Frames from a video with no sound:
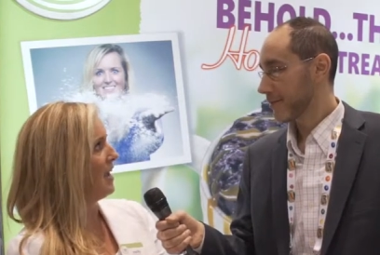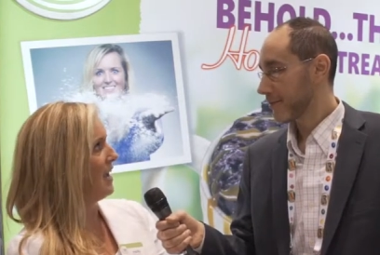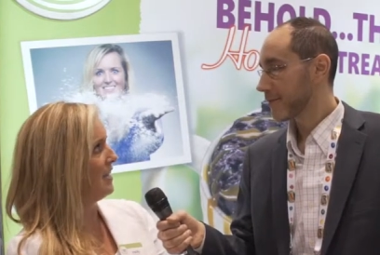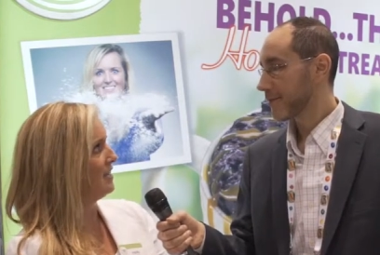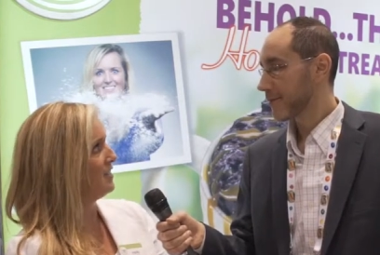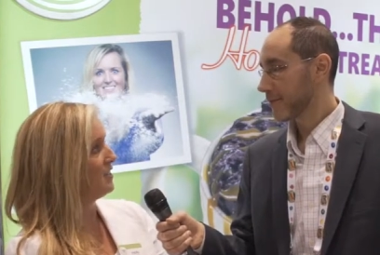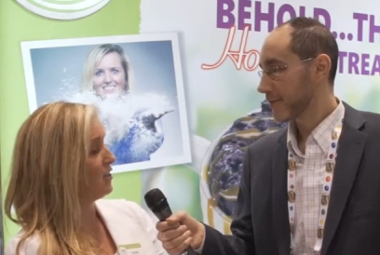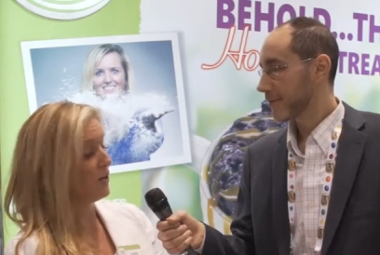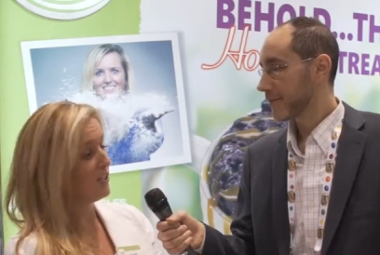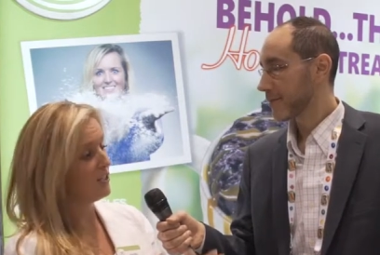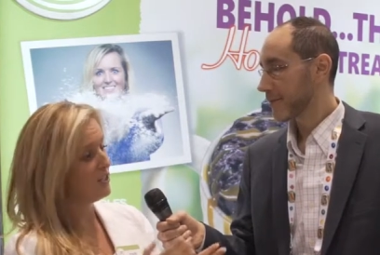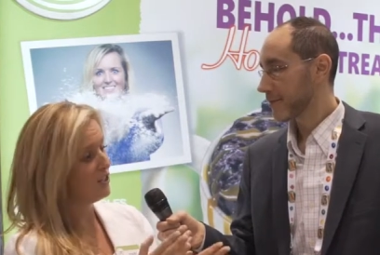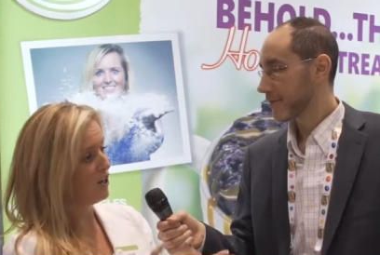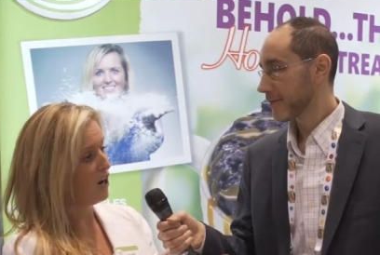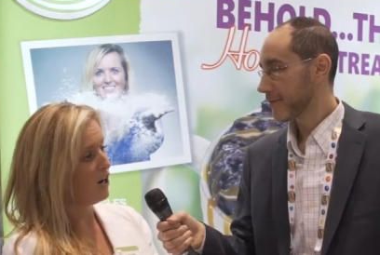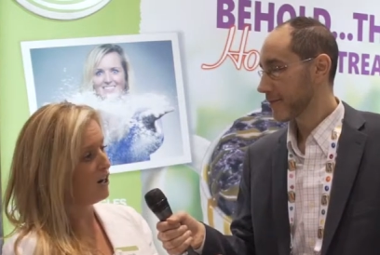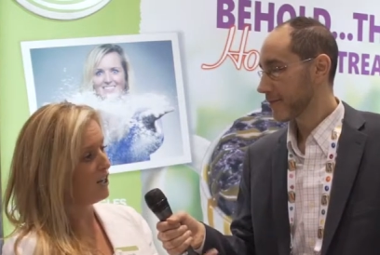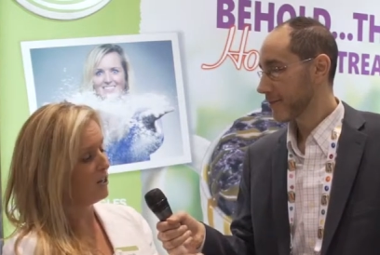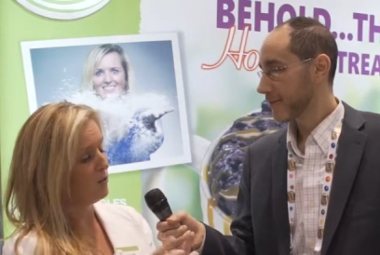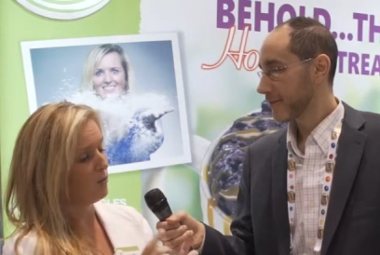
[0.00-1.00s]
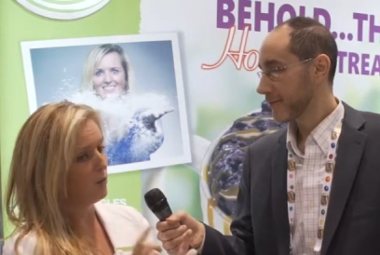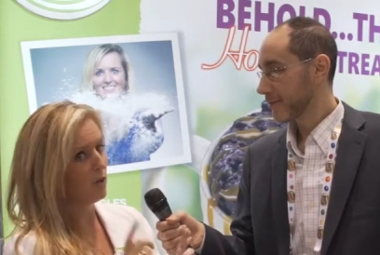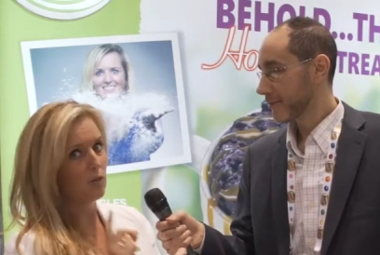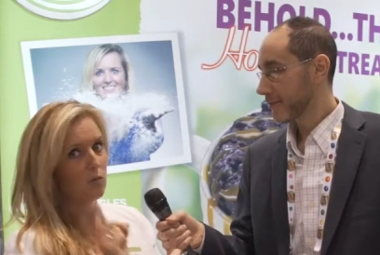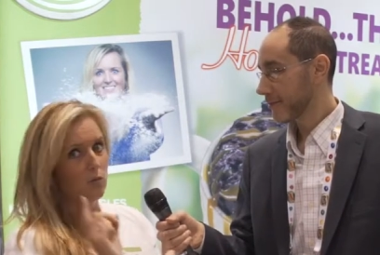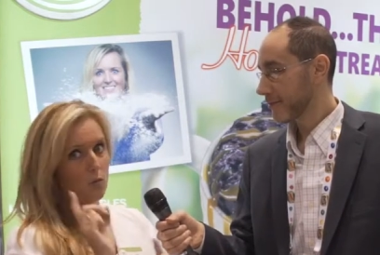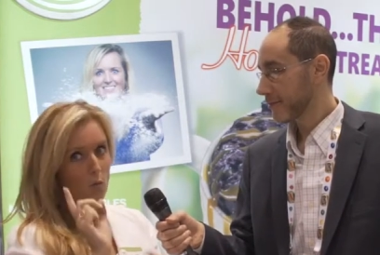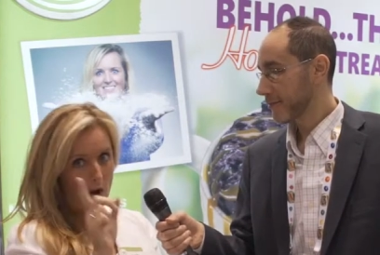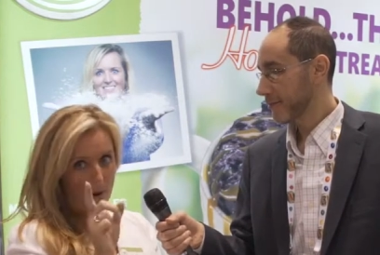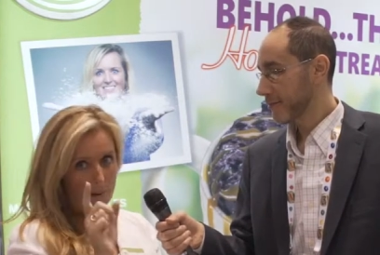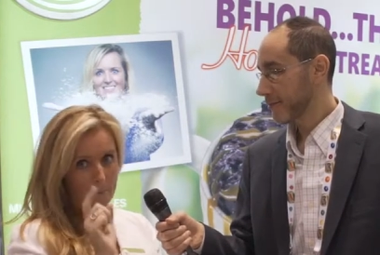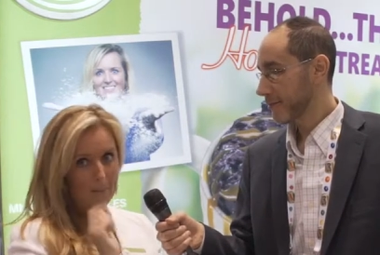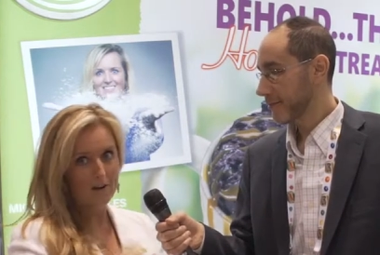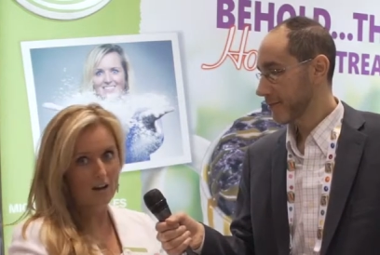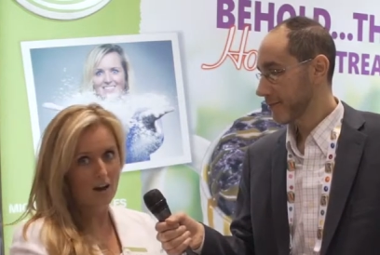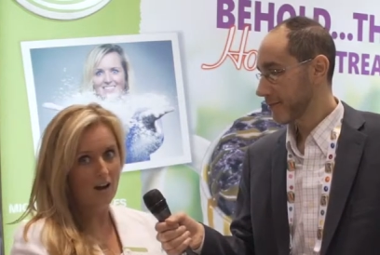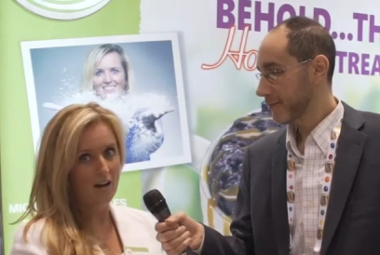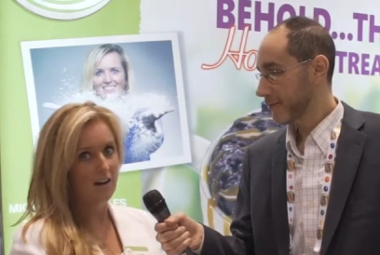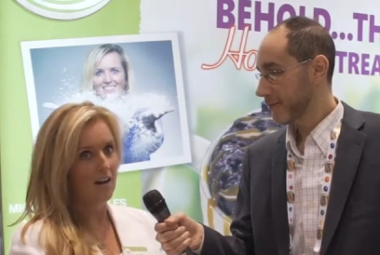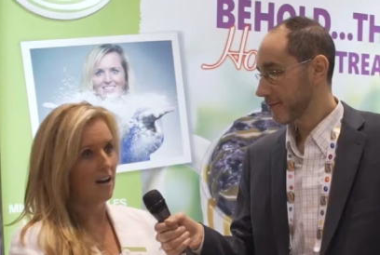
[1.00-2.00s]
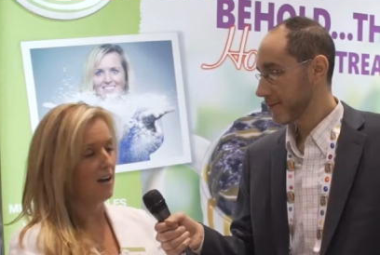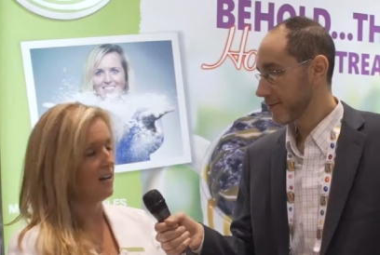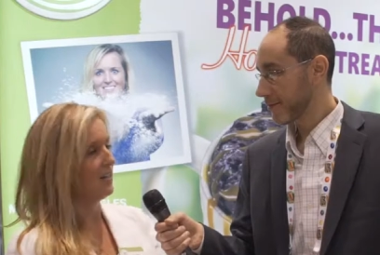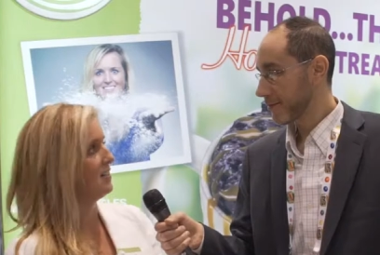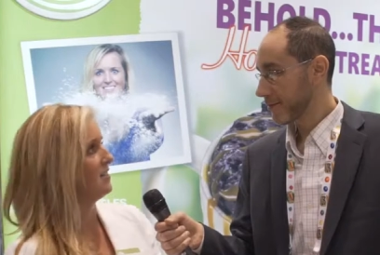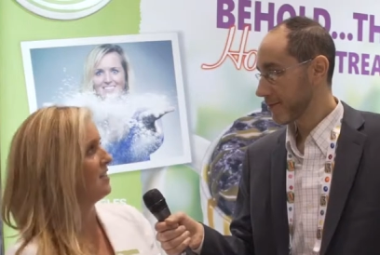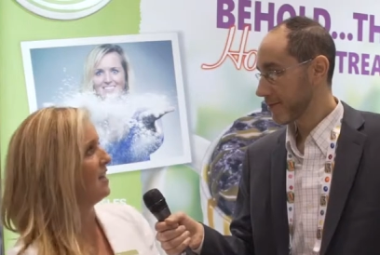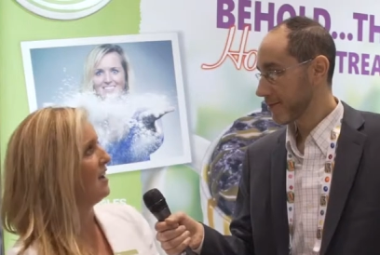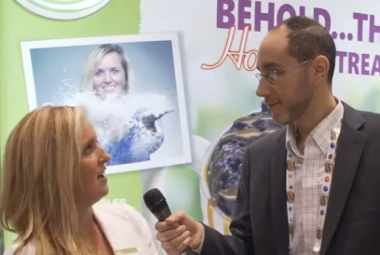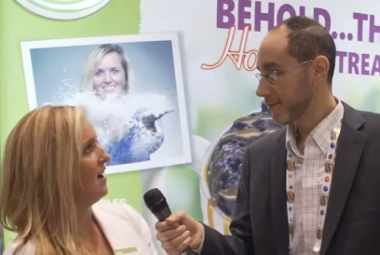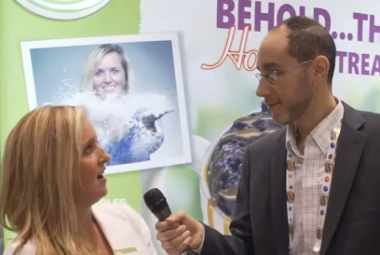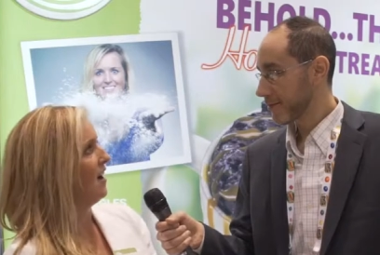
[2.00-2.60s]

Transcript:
Speaker 1: And so I started with one product.